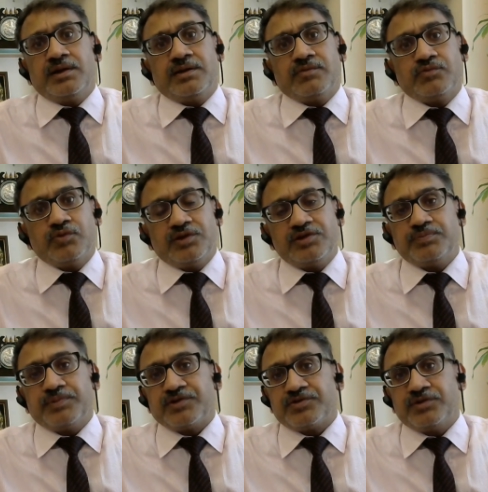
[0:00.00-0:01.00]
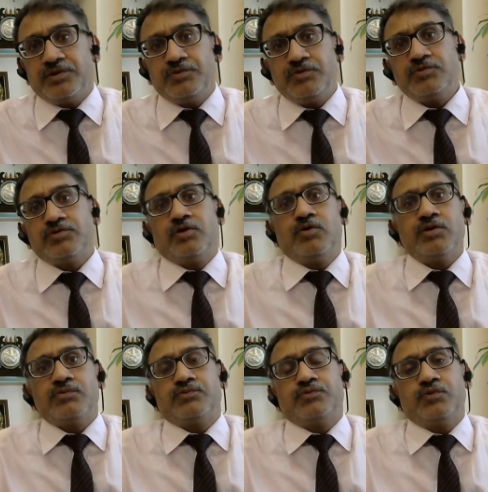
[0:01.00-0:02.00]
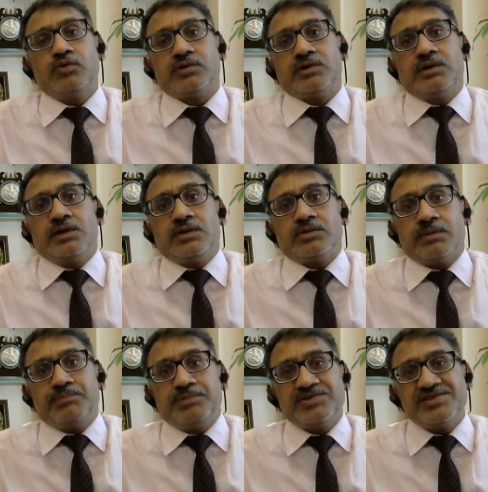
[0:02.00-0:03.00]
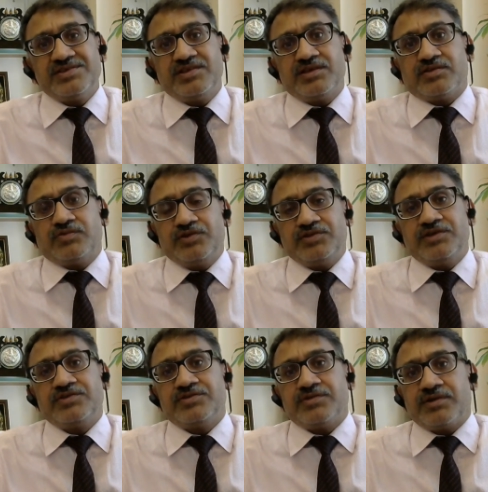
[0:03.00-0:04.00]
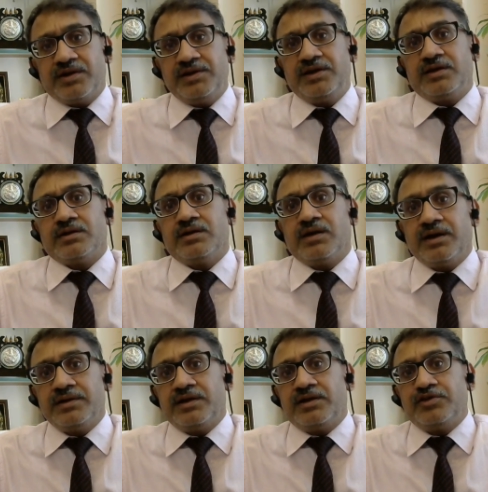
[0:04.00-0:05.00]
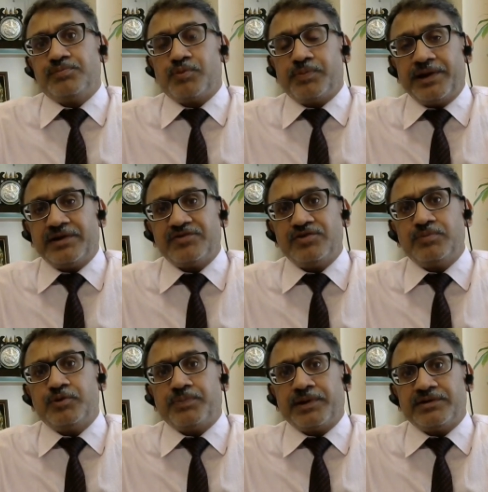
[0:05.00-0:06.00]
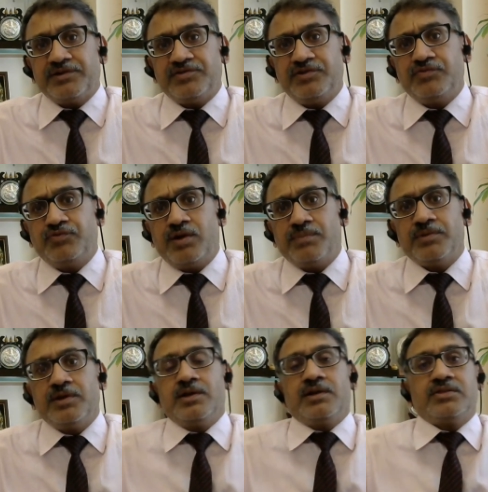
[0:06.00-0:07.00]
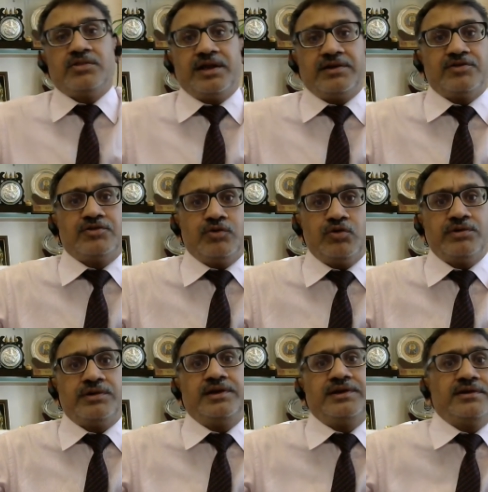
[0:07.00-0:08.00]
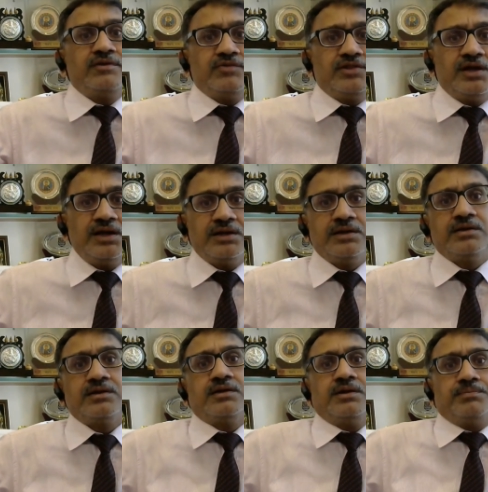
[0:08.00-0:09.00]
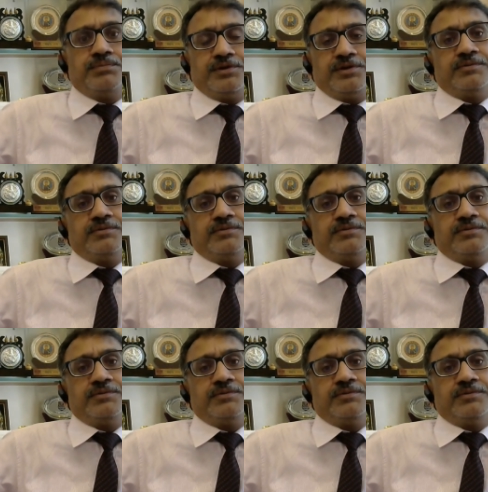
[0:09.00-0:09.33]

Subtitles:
for his personal use or for the businesses which is running under his proprietorship or partnership firm that is not related with the company.